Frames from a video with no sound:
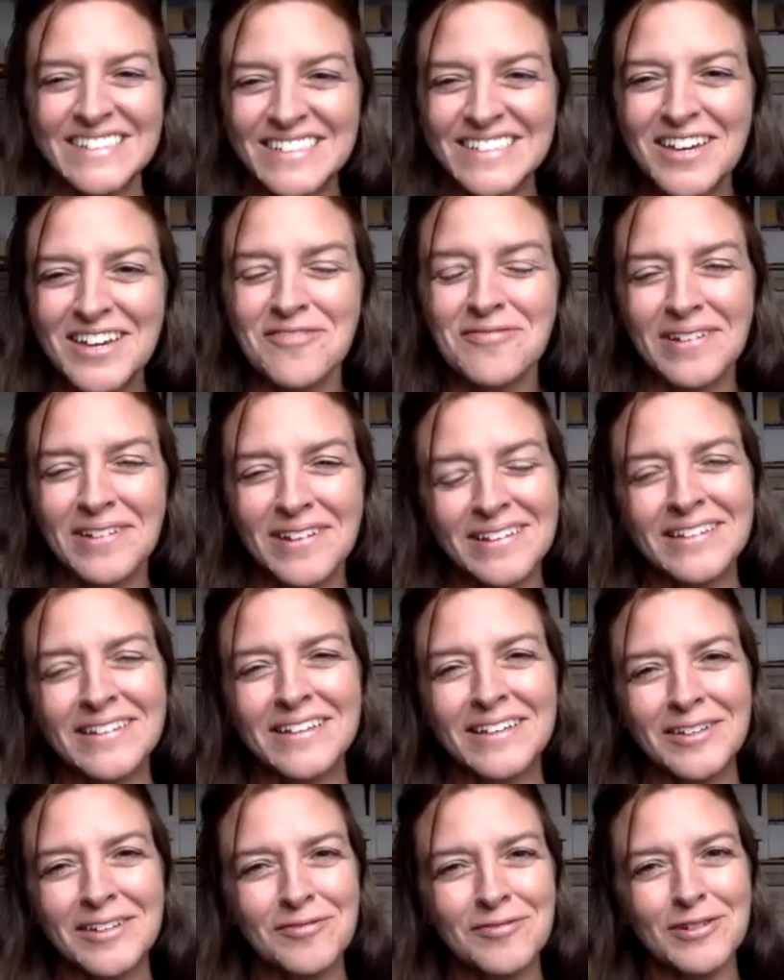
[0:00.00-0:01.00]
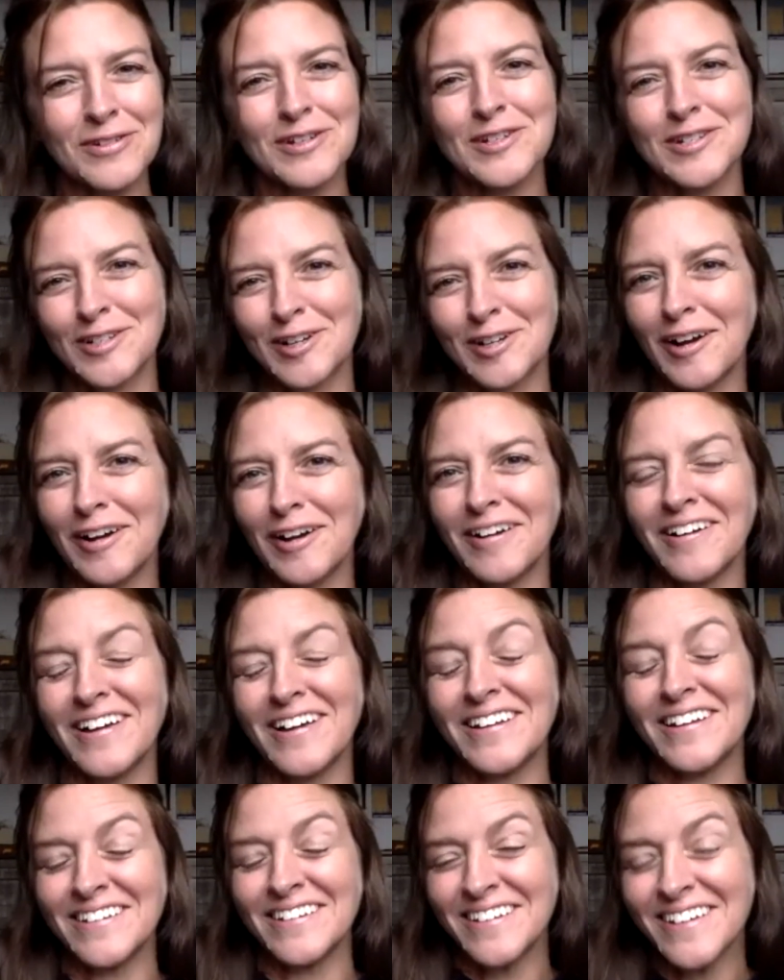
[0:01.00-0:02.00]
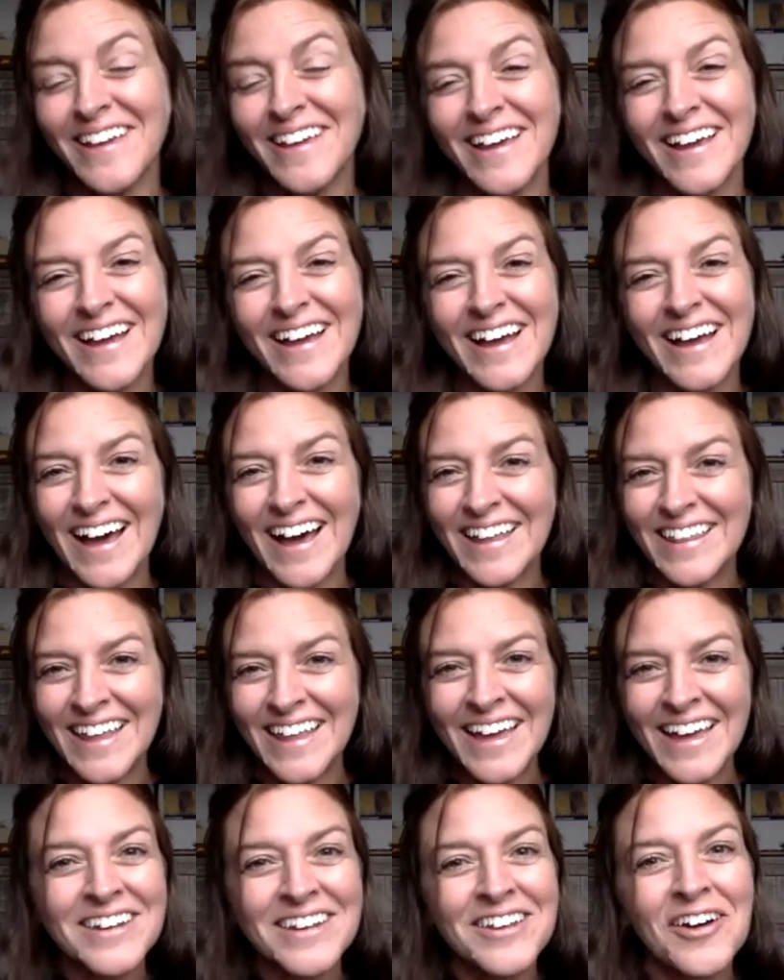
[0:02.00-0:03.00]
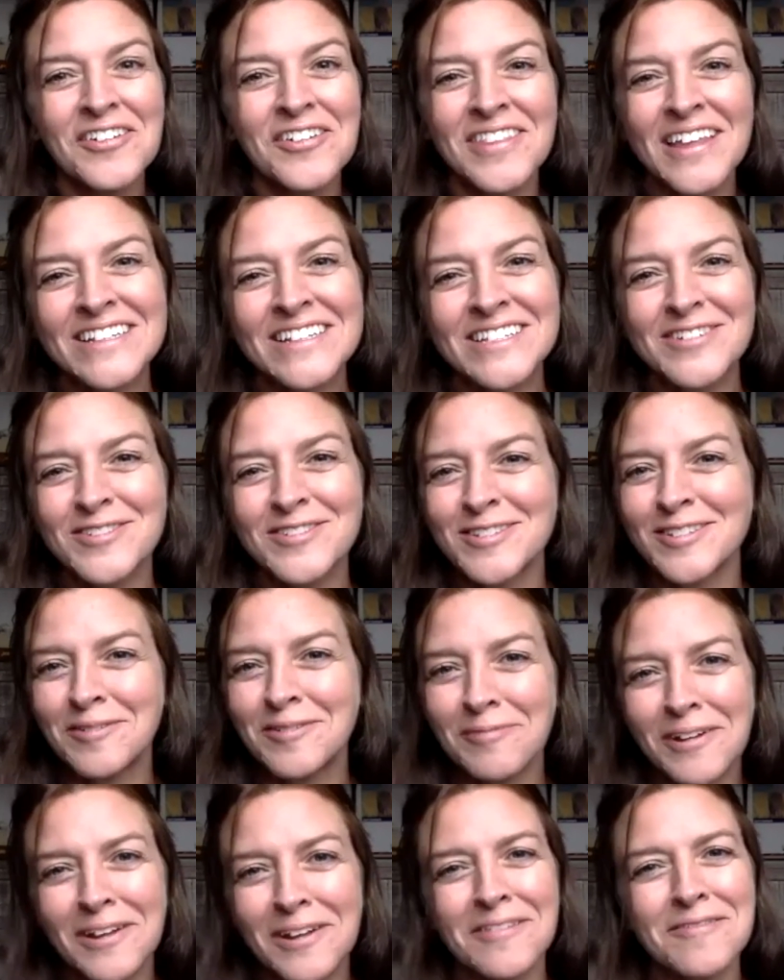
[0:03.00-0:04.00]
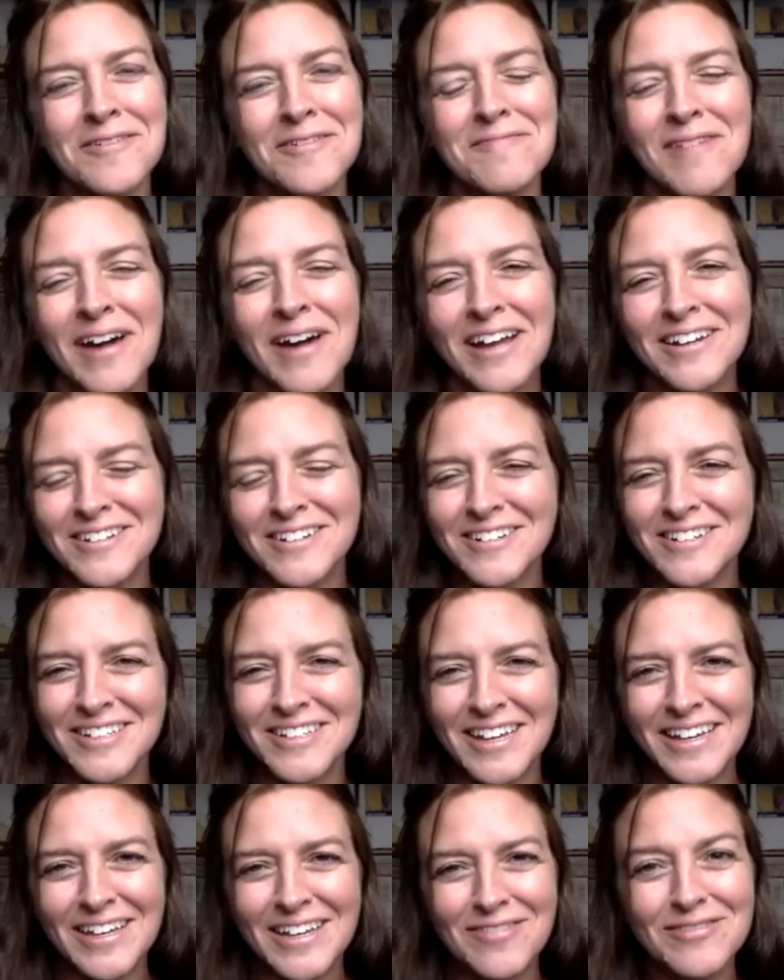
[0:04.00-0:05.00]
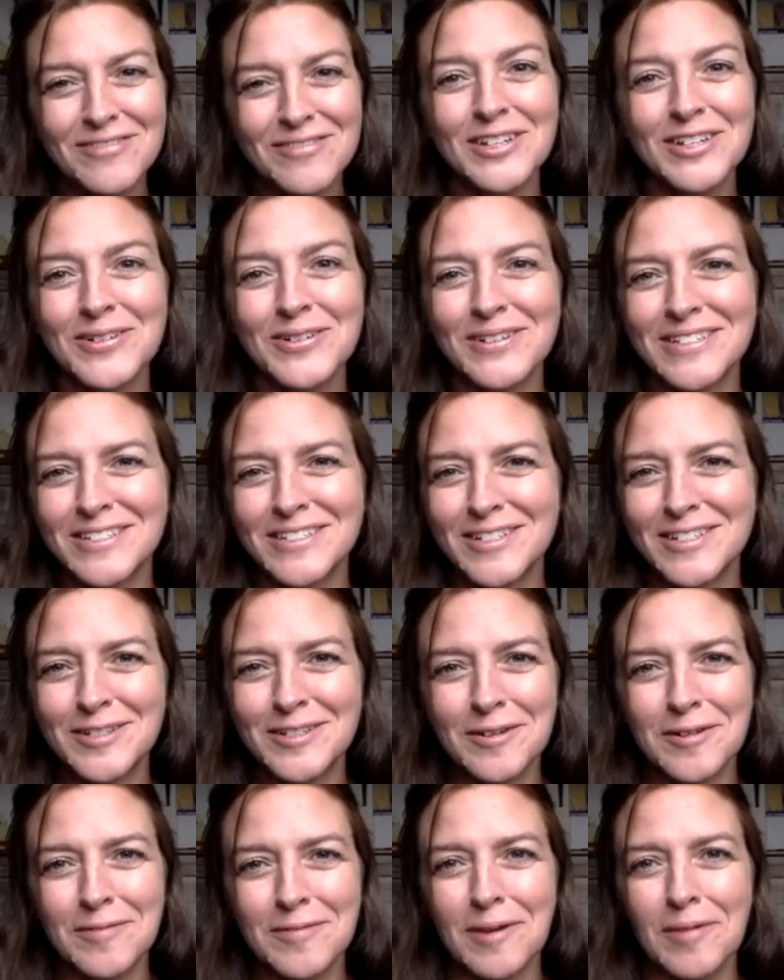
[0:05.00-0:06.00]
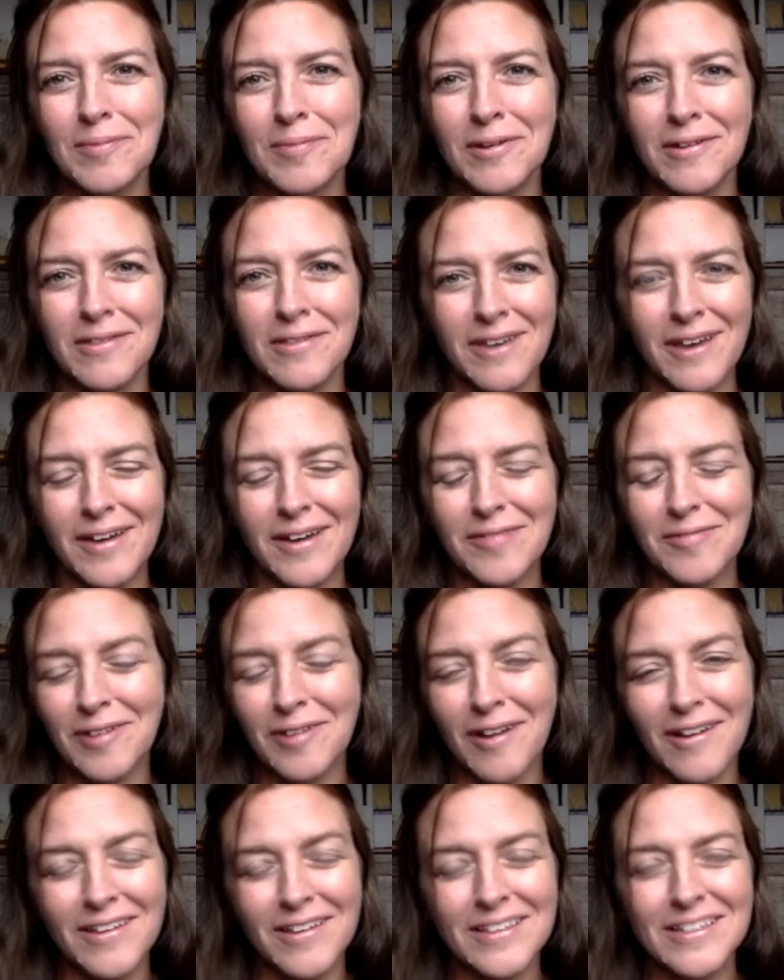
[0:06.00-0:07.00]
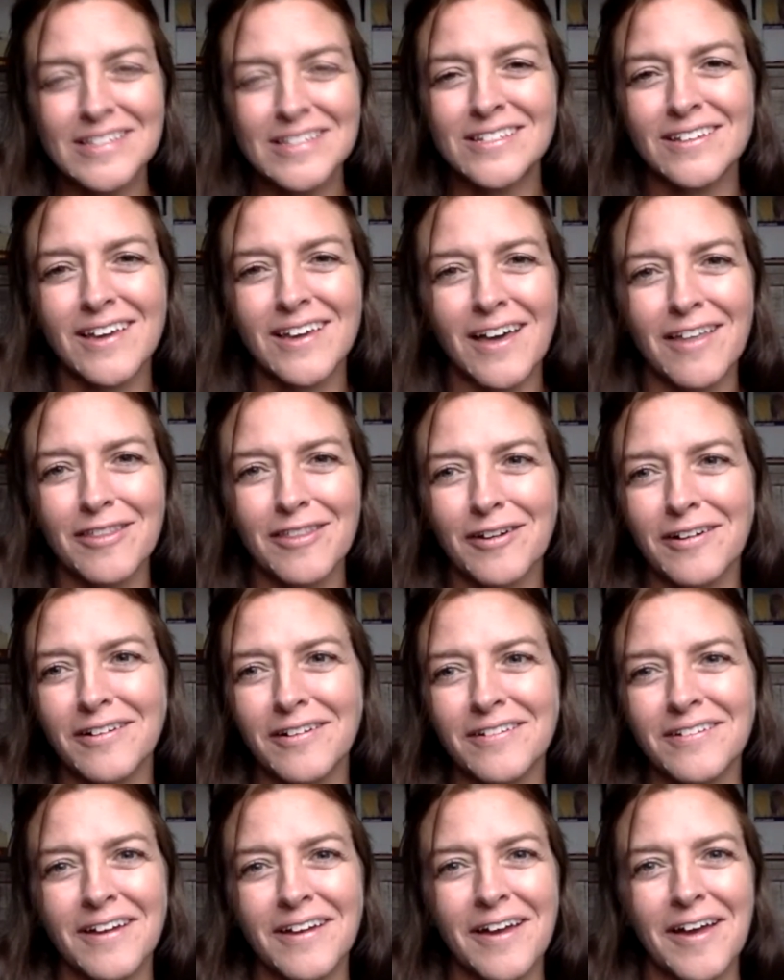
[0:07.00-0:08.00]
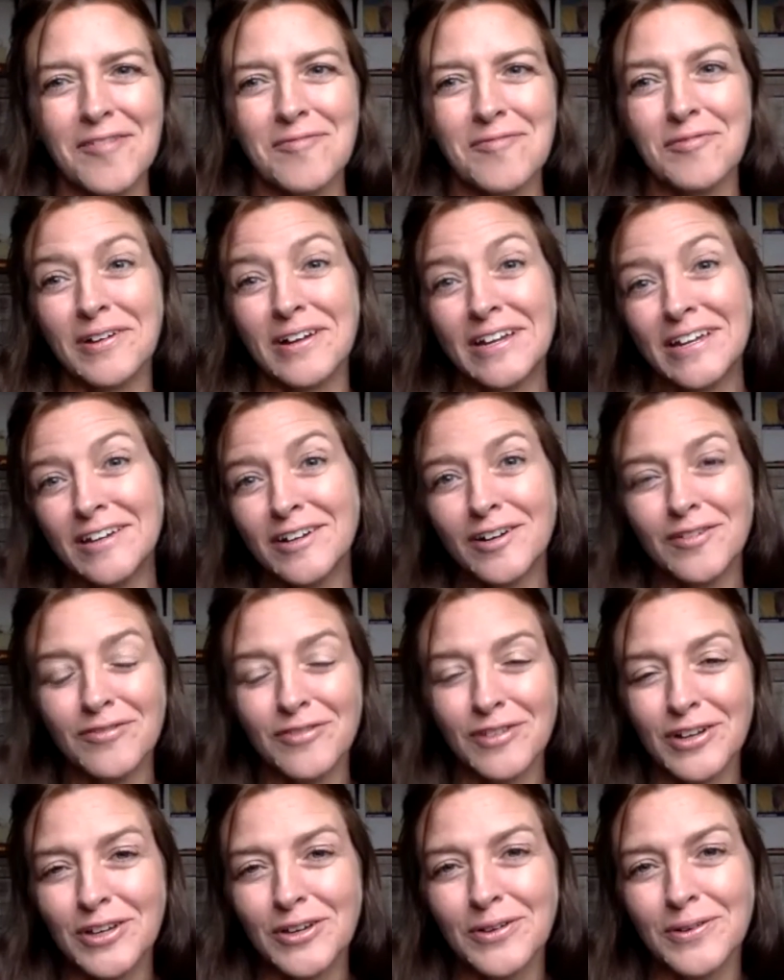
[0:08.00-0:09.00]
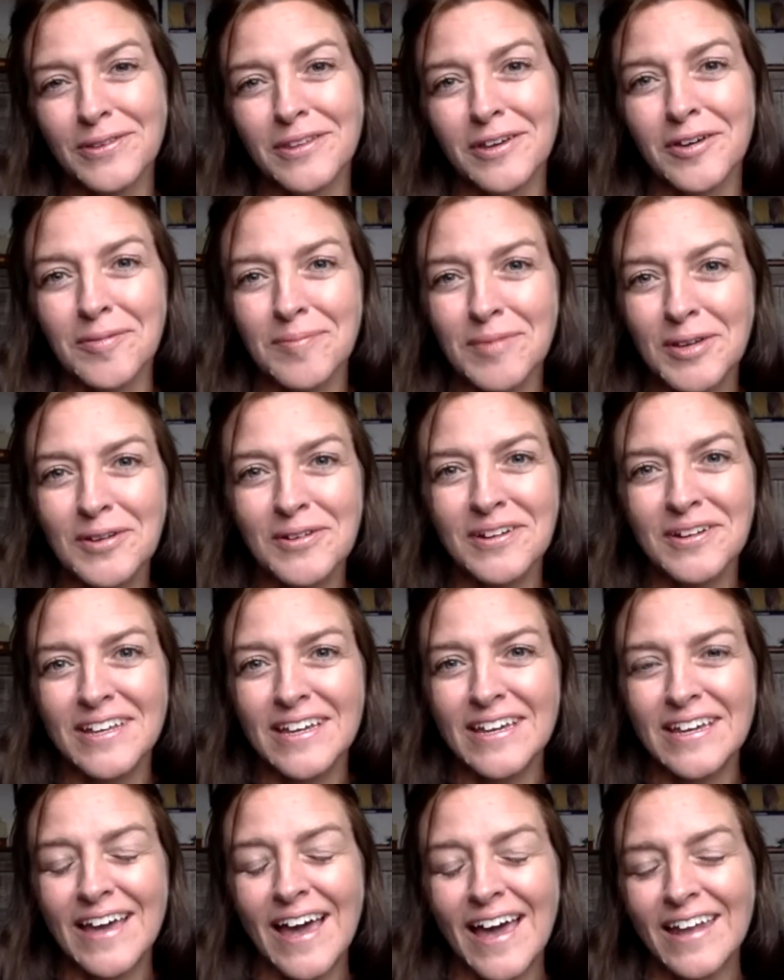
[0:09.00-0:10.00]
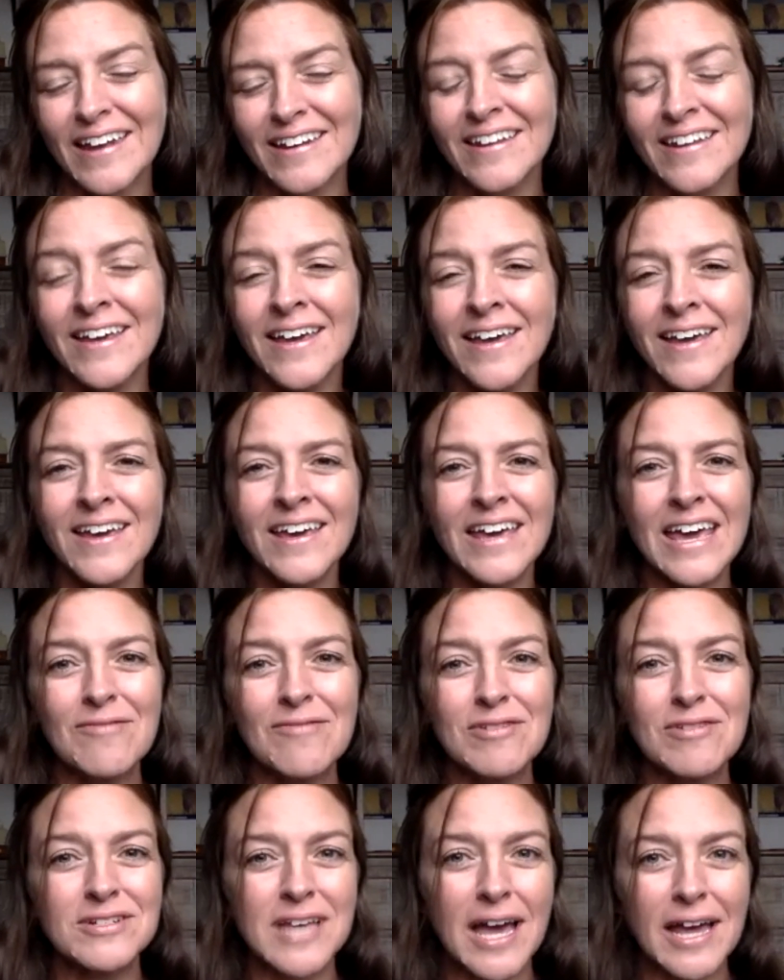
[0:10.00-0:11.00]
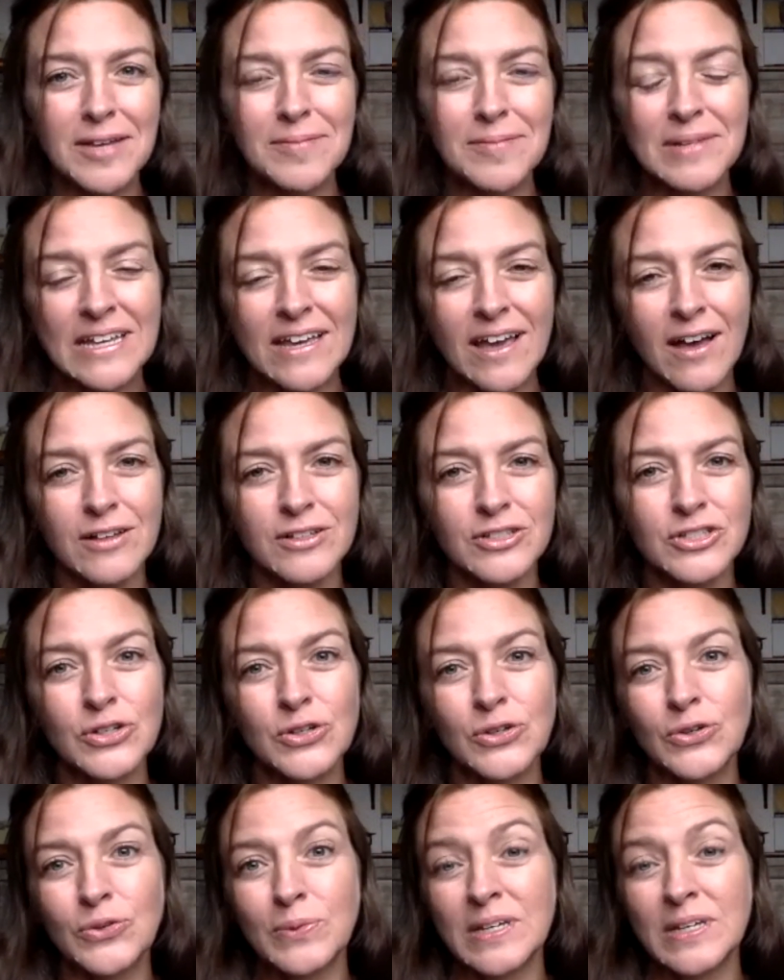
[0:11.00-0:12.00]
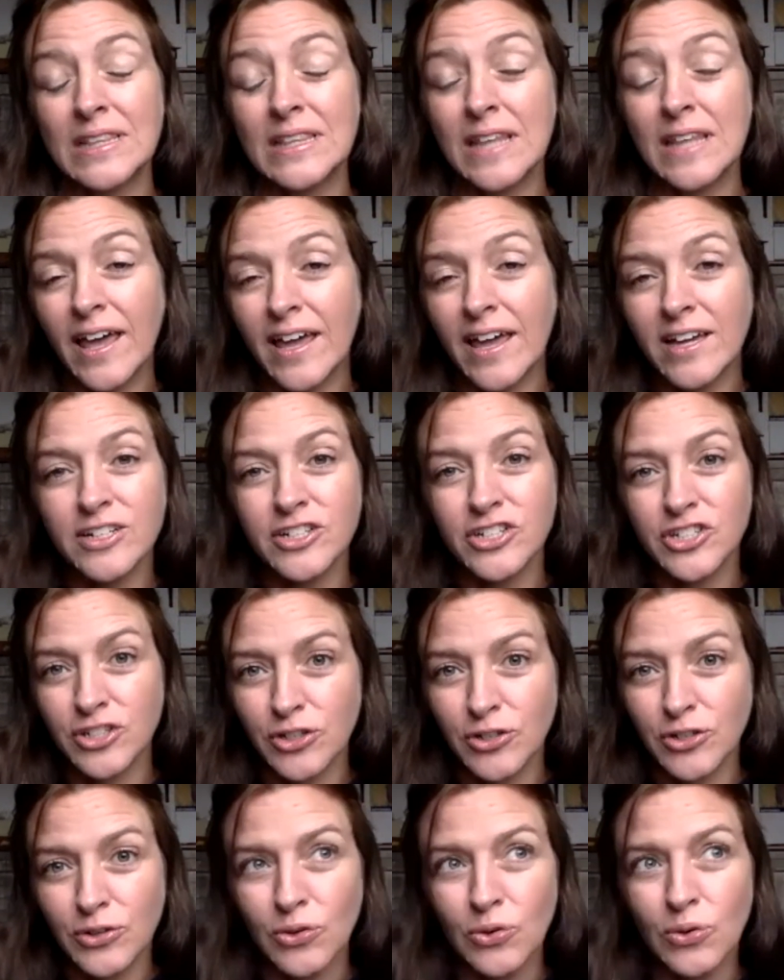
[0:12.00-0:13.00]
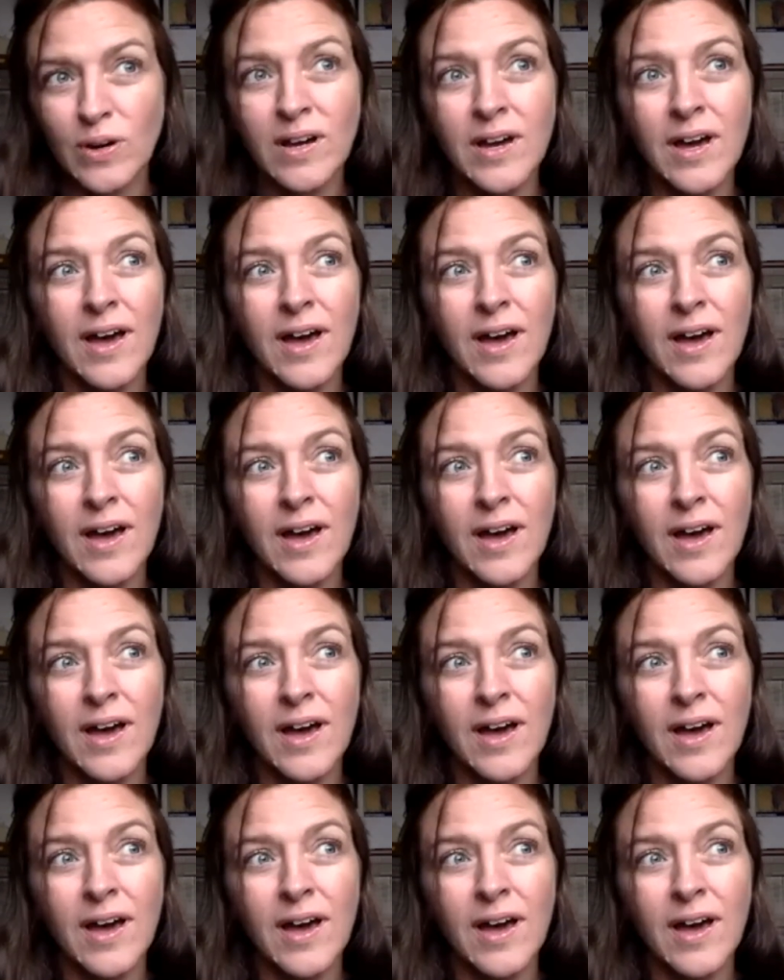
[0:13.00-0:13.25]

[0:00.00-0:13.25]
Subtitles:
definitely, for sure. And on that note, that's usually one of the reminders I give too, is just to remember that we're all in this together. We're here for you in the community. And if there's anybody else who would like to